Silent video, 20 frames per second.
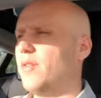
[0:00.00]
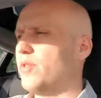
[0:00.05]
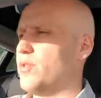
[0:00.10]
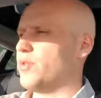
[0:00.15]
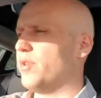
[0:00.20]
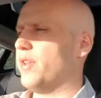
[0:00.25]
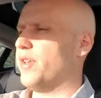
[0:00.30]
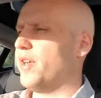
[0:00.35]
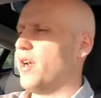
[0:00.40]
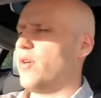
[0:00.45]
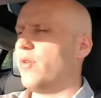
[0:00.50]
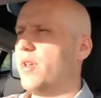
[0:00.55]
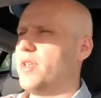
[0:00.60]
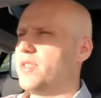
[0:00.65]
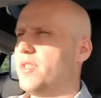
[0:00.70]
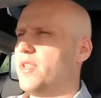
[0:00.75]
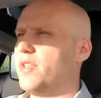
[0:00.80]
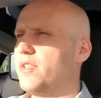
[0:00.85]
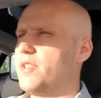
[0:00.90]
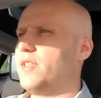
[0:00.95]
was really no
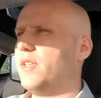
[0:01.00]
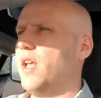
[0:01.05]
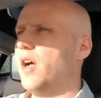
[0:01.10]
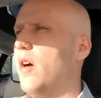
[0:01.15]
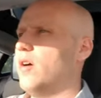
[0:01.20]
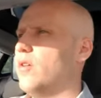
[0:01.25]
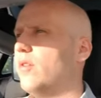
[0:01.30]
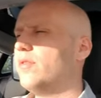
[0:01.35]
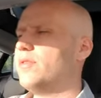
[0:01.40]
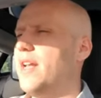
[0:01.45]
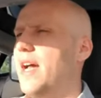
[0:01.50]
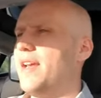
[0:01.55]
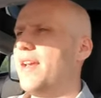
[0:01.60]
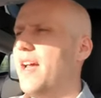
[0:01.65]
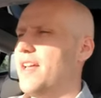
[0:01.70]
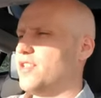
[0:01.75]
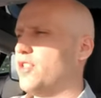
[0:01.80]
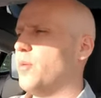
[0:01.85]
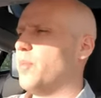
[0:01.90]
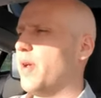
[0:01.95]
reason to slow.
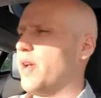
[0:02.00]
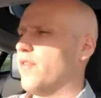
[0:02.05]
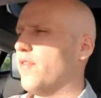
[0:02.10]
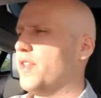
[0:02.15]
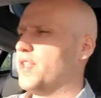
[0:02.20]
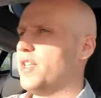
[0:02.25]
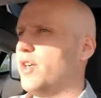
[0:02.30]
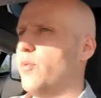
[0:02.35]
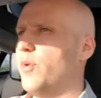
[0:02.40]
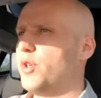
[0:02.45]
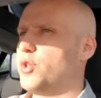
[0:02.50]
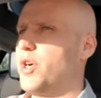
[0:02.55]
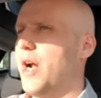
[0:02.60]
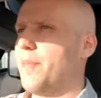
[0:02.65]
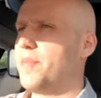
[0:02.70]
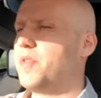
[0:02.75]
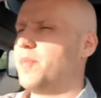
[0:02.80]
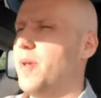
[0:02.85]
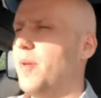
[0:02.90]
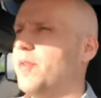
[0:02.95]
Not too big of a deal. We
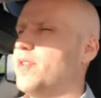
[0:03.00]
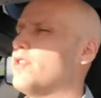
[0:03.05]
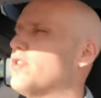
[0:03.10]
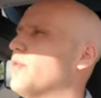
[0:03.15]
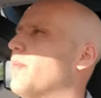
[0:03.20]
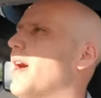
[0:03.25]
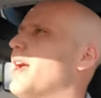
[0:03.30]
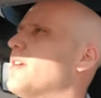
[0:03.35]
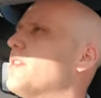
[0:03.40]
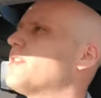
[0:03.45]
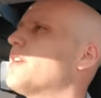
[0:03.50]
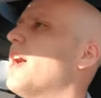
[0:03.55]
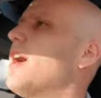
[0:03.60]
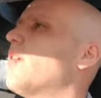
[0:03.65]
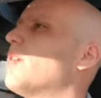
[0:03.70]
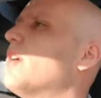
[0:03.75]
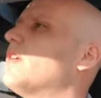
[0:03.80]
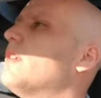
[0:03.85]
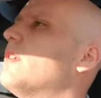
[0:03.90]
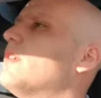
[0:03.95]
dropped maybe 2 miles an
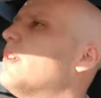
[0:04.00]
hour.